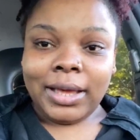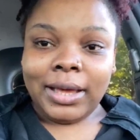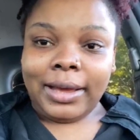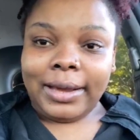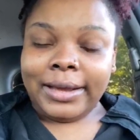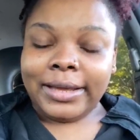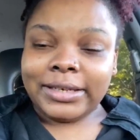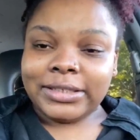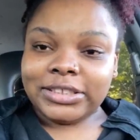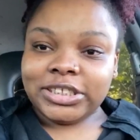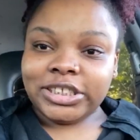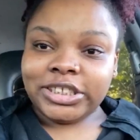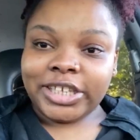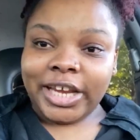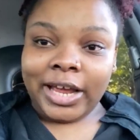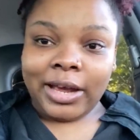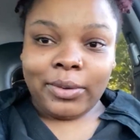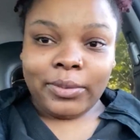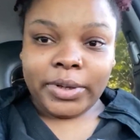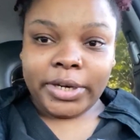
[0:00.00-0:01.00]
and
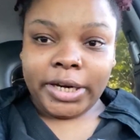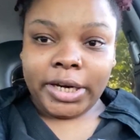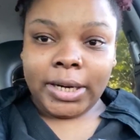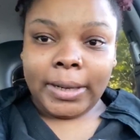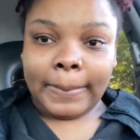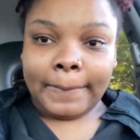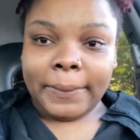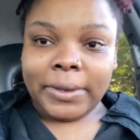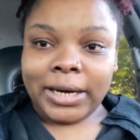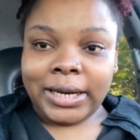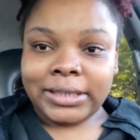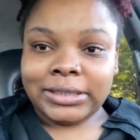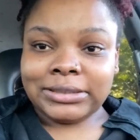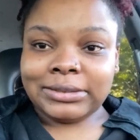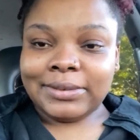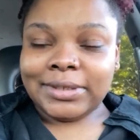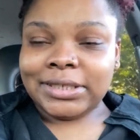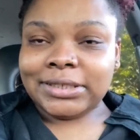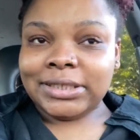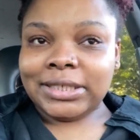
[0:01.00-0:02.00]
shower, but I just
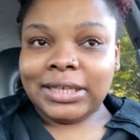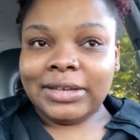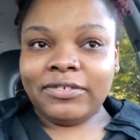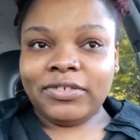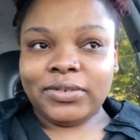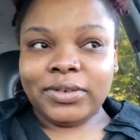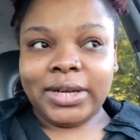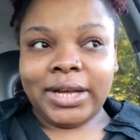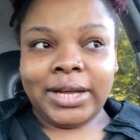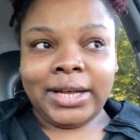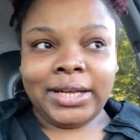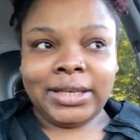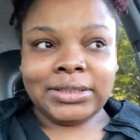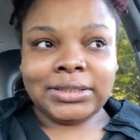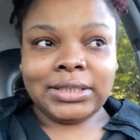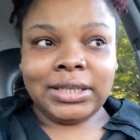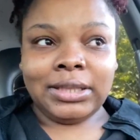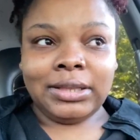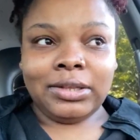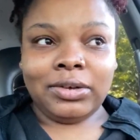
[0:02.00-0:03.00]
wanted to give you guys
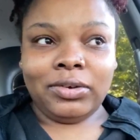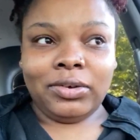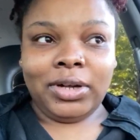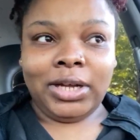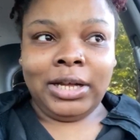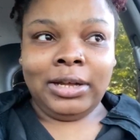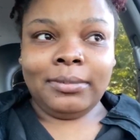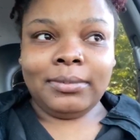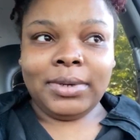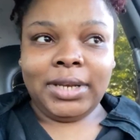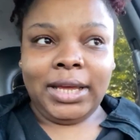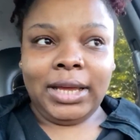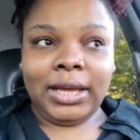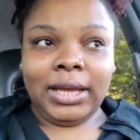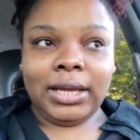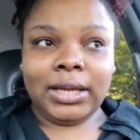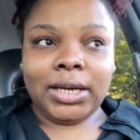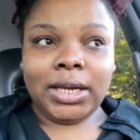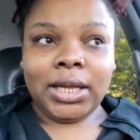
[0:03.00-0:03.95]
a little update.